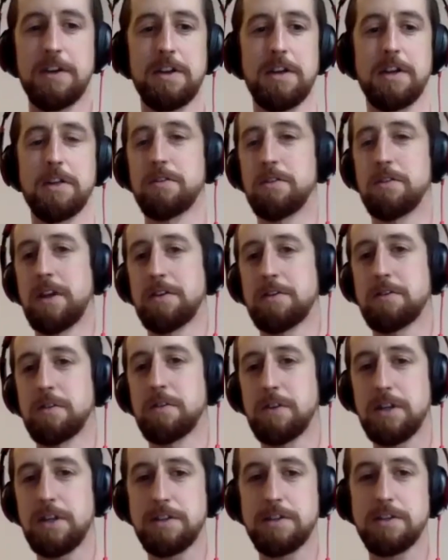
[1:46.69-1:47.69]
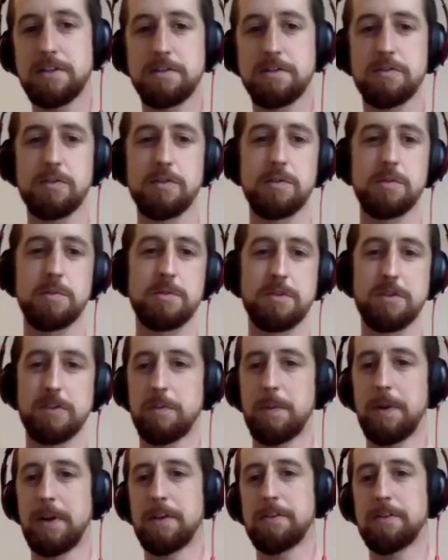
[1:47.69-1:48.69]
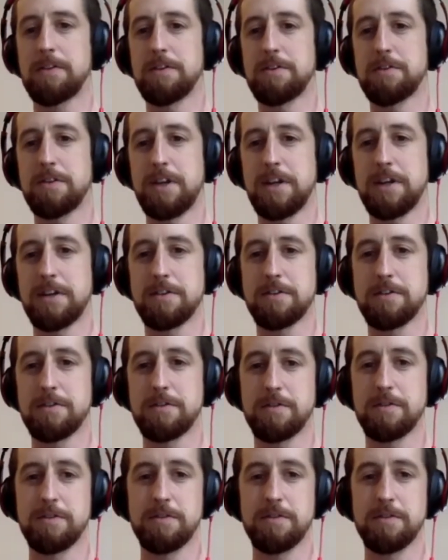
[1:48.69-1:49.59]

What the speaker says: International Crisis Group, Transparency International,